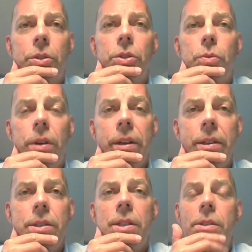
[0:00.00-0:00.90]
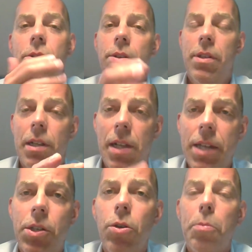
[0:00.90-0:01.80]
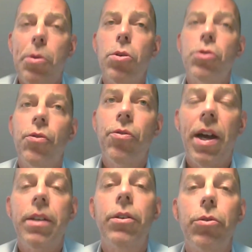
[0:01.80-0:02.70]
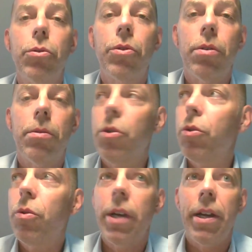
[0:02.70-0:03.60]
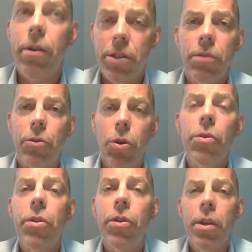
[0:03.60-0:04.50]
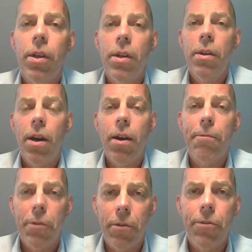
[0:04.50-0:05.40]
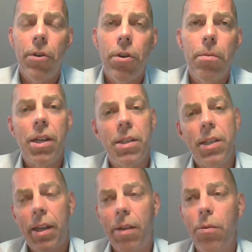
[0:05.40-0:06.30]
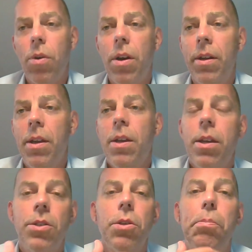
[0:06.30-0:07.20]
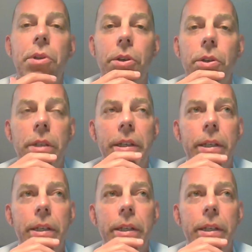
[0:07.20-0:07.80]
So one is the sort of the classical approach for finding new areas of growth for the firm, and a second one is a purely